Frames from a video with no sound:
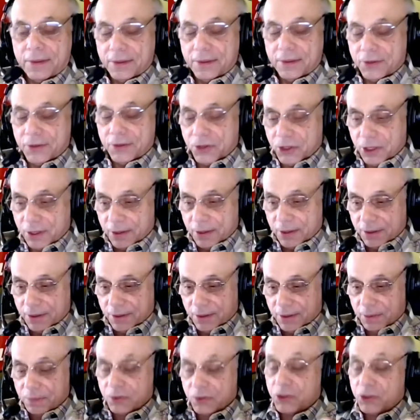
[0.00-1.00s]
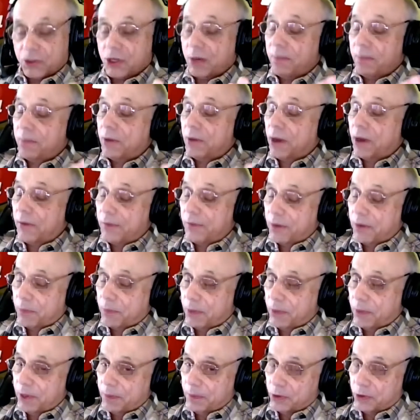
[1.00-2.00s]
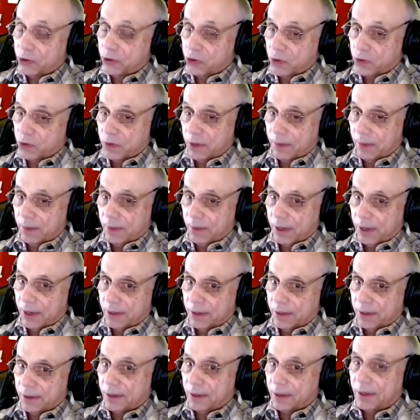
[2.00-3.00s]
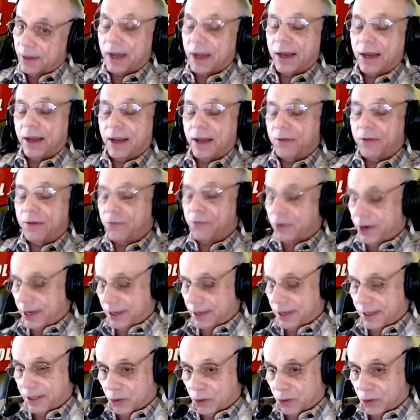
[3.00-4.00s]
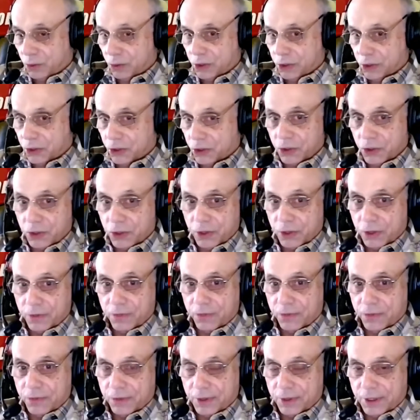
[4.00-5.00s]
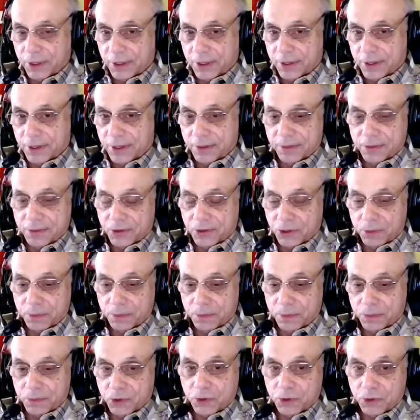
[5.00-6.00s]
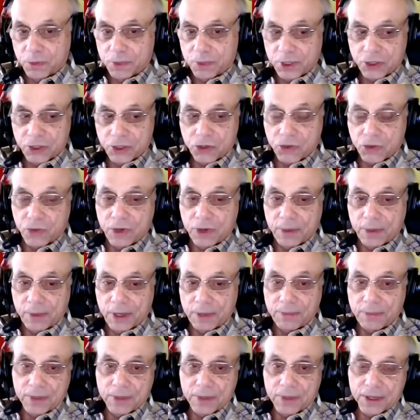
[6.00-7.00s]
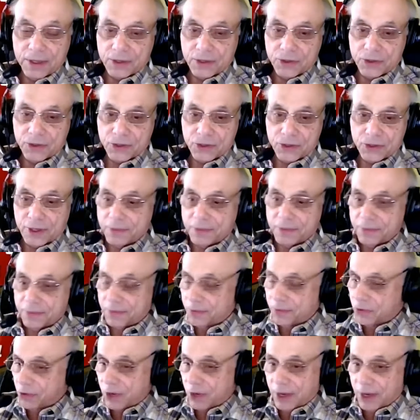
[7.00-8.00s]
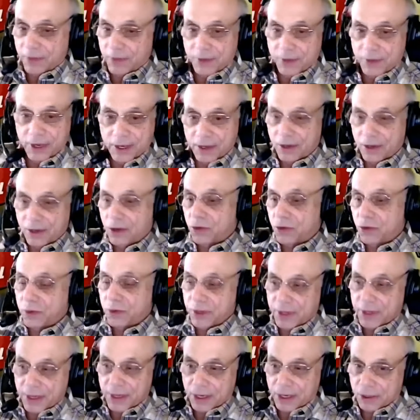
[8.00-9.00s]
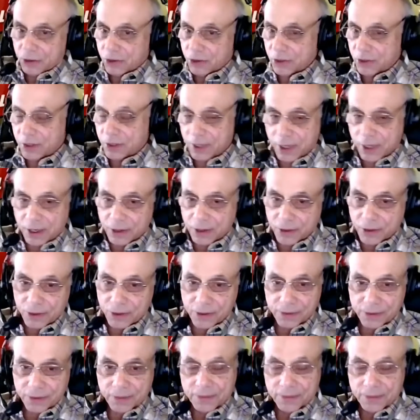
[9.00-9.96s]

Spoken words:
so some of the people screaming, frankly, don't deserve to be screaming because they're driving $100,000